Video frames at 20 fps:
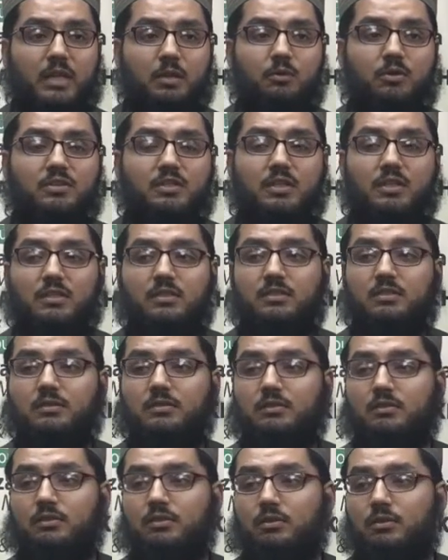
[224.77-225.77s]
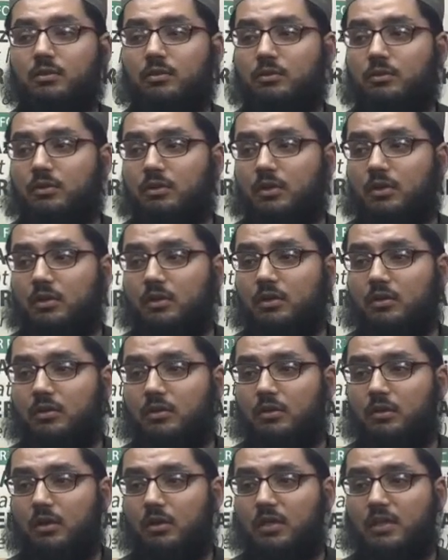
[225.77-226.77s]
That was his, you know,
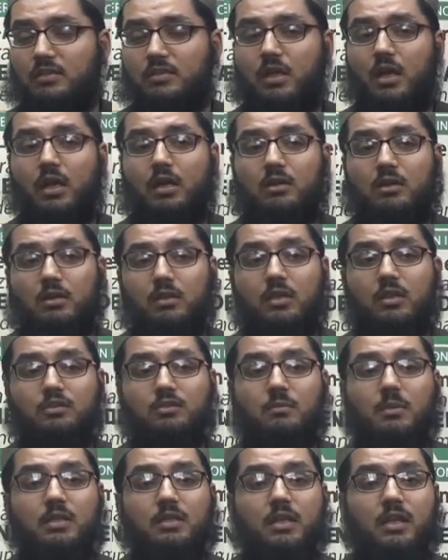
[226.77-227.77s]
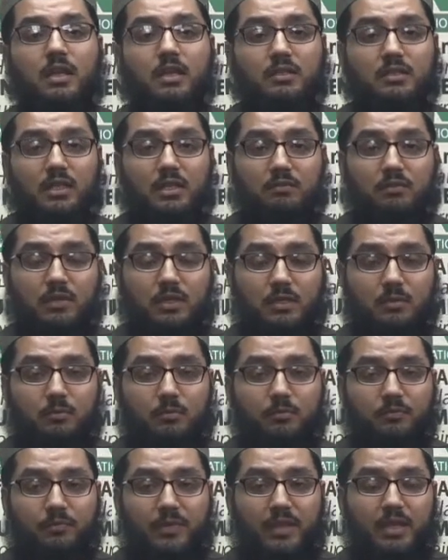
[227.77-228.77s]
his honor Allah subhanahu wa ta'ala had given him.